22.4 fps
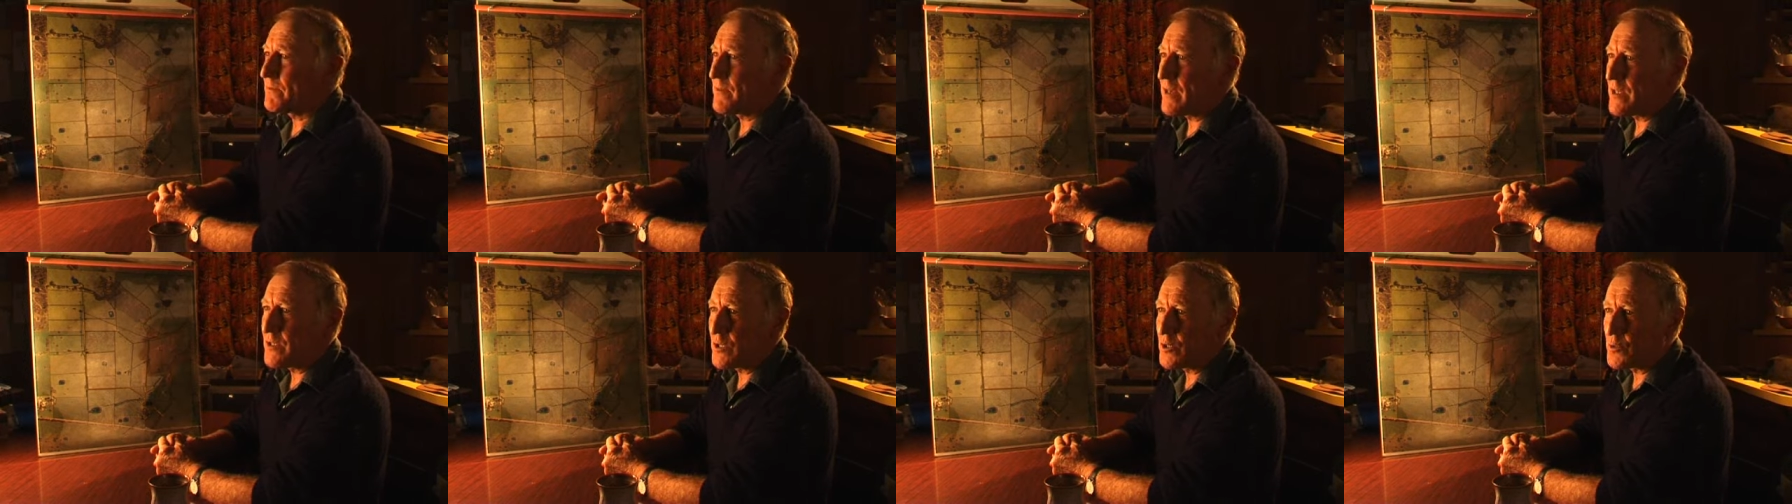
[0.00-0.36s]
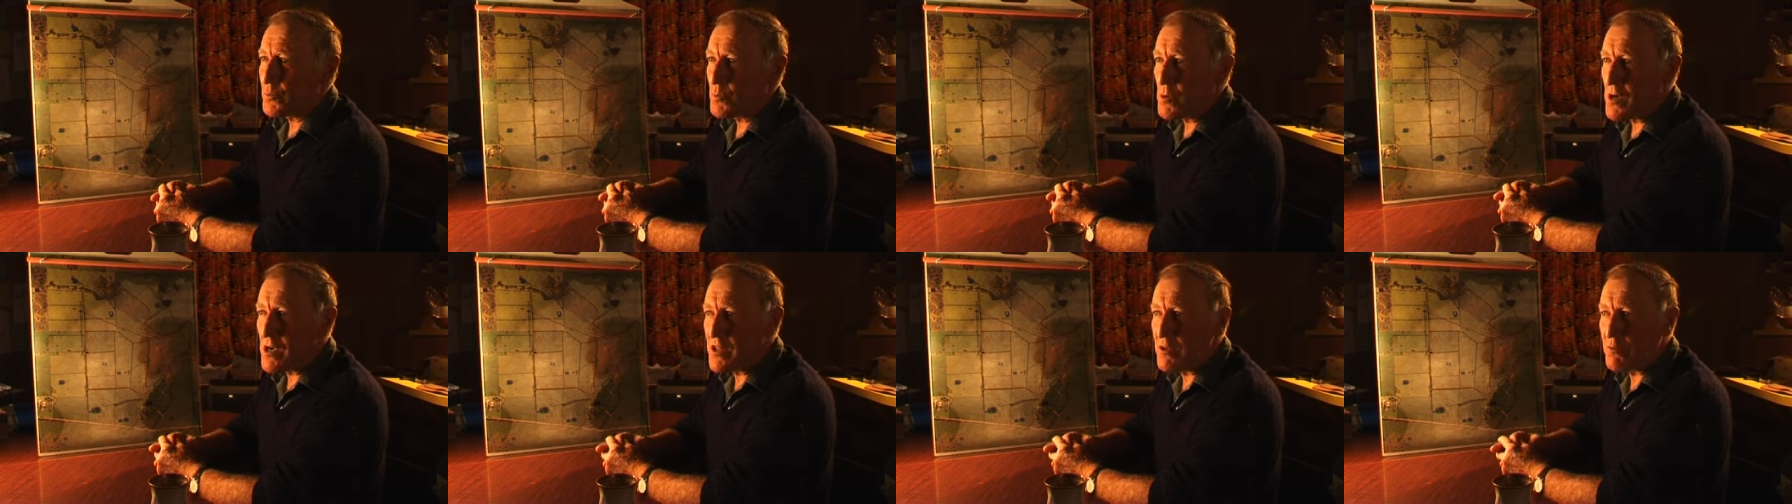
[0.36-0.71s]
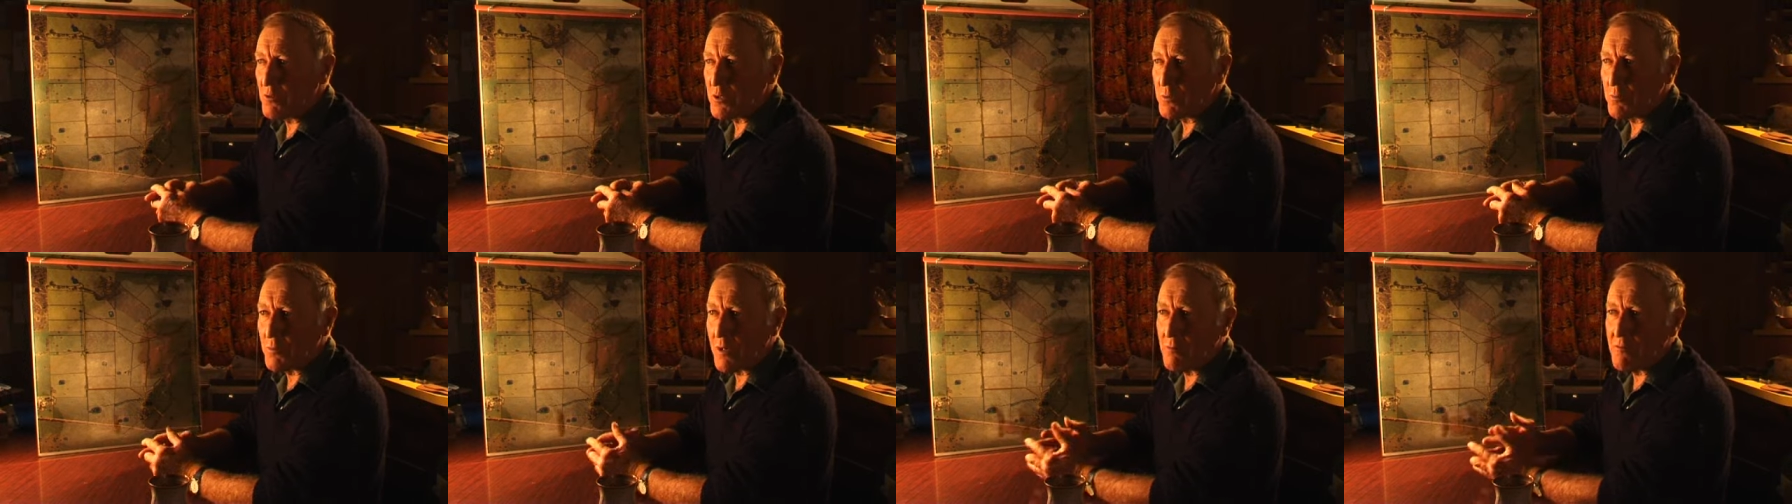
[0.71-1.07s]
fences where there
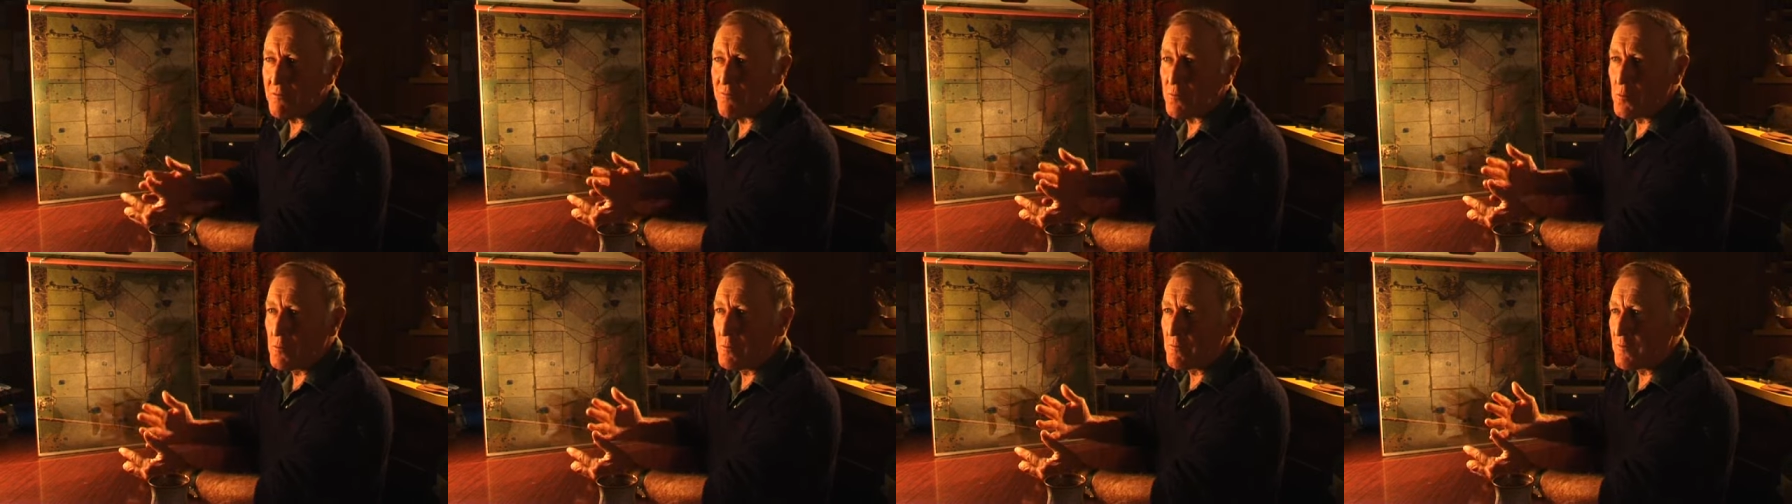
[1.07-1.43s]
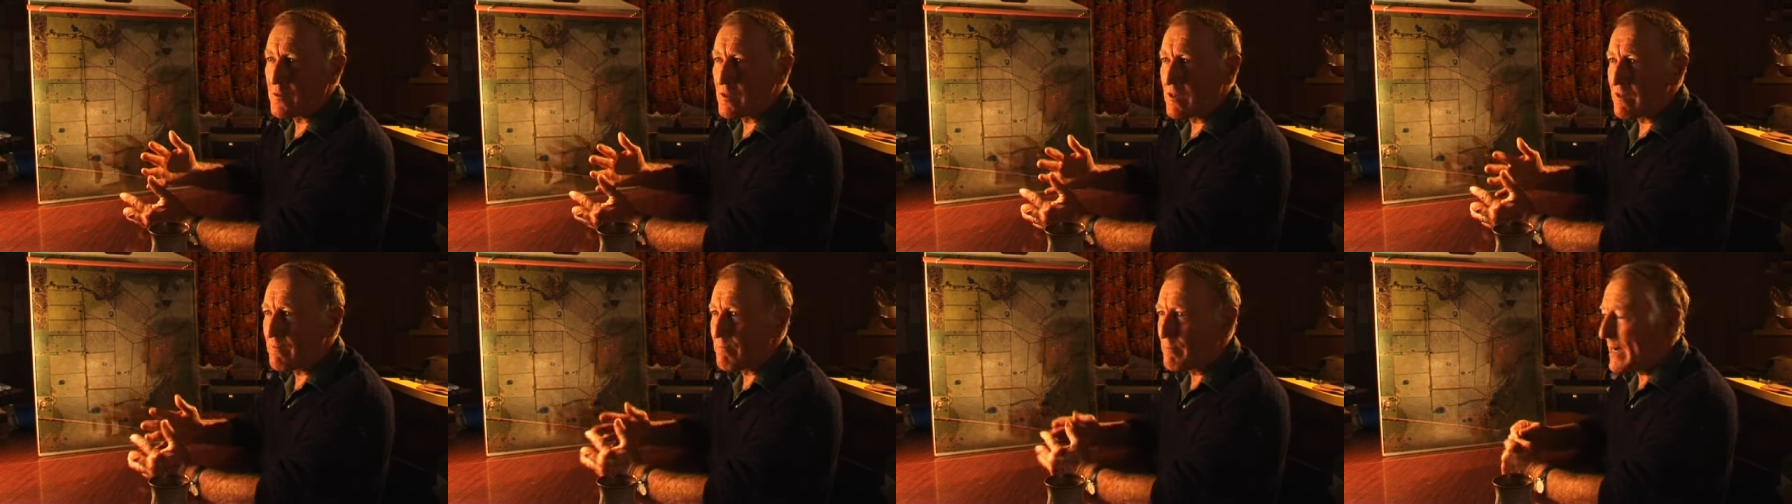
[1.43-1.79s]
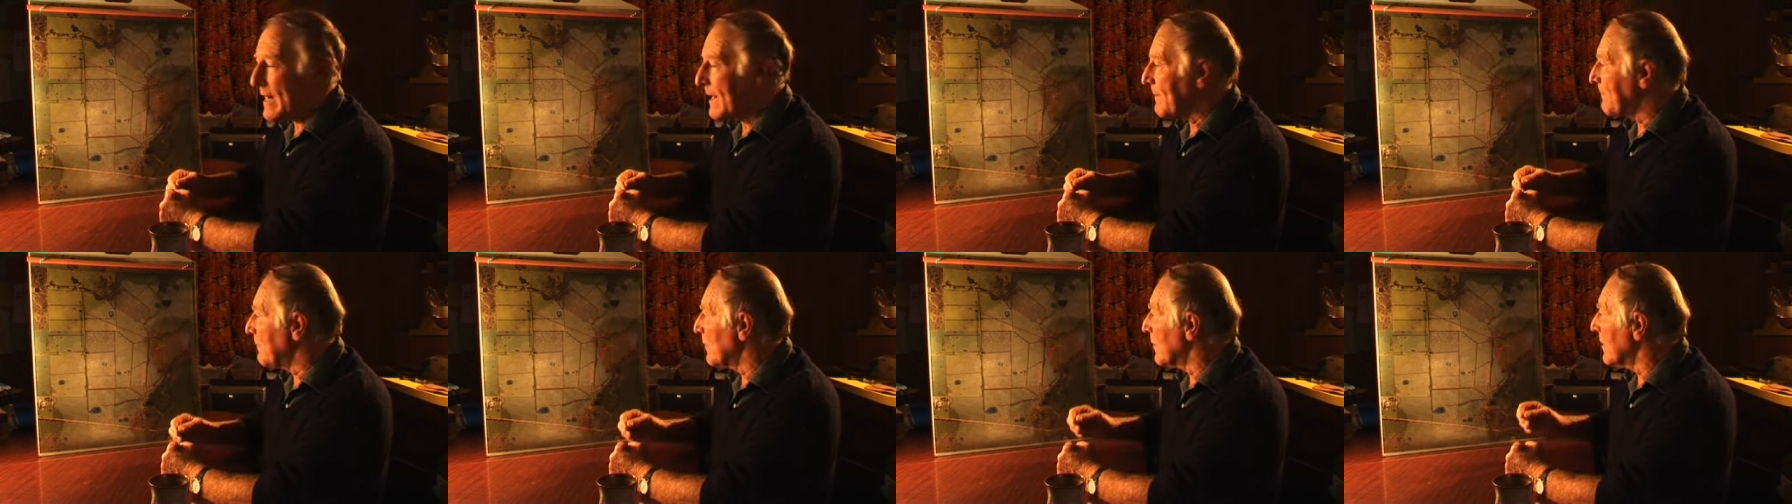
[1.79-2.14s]
was probably 4 or 5
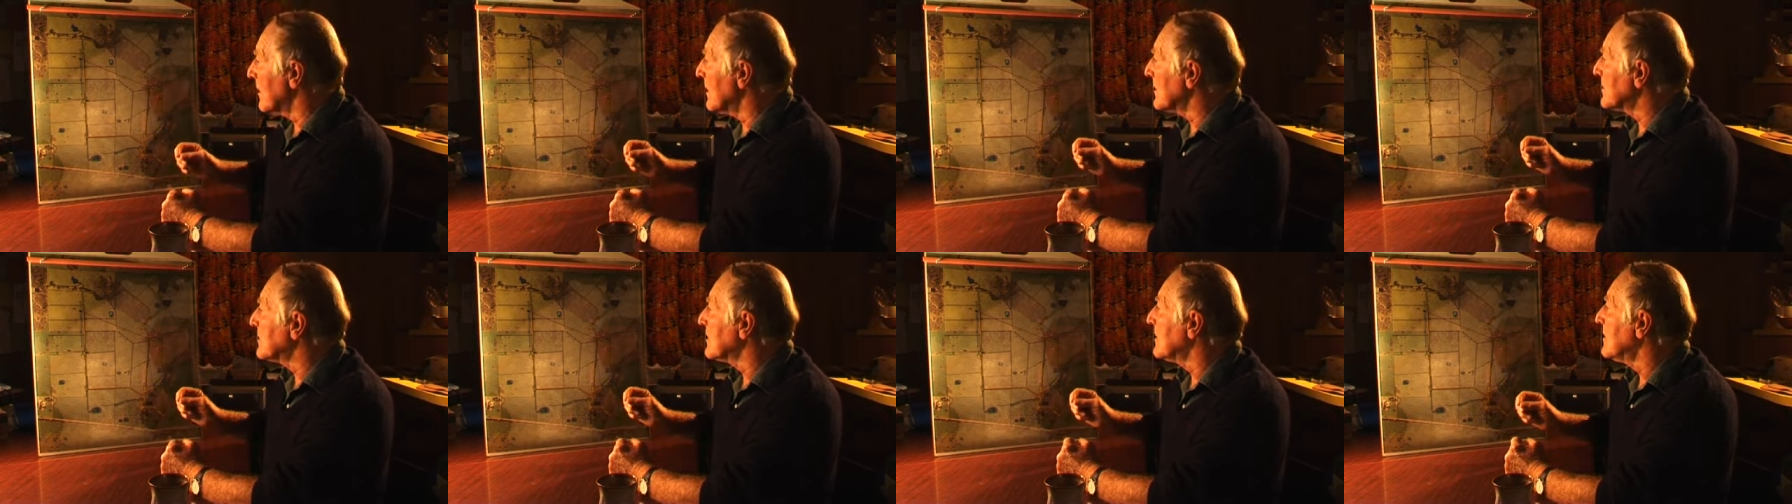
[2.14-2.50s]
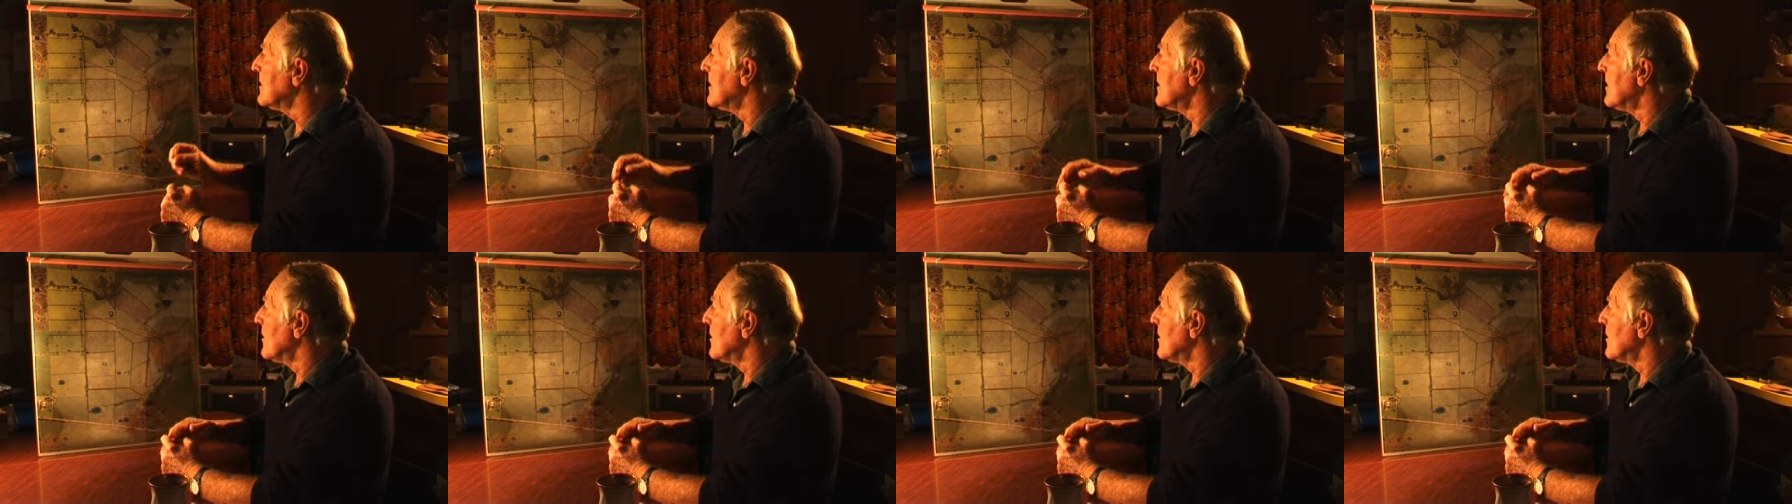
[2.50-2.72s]
barbed wires.